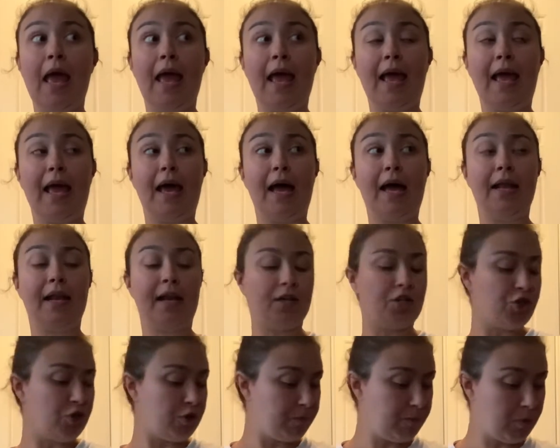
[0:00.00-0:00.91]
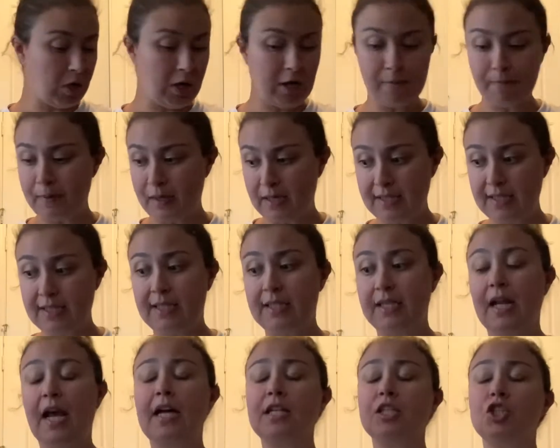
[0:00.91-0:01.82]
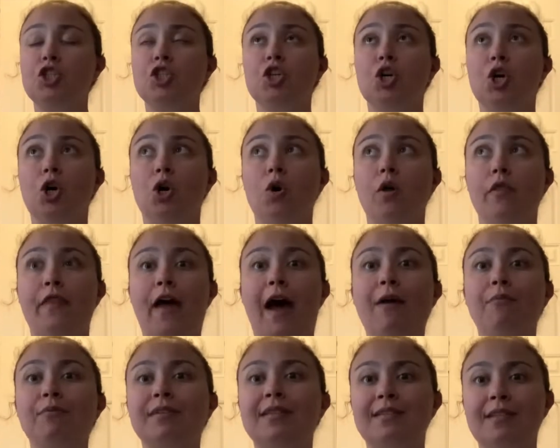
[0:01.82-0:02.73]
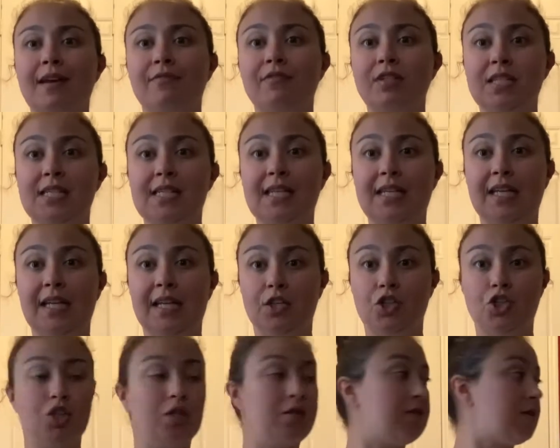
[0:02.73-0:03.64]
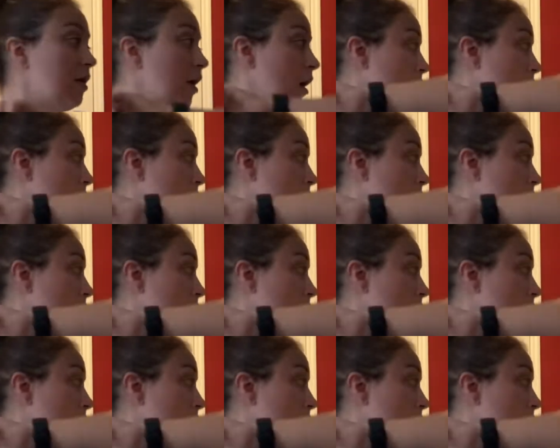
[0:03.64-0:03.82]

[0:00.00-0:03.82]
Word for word: And I should have brought it, but I didn't. And so that was 17 inches.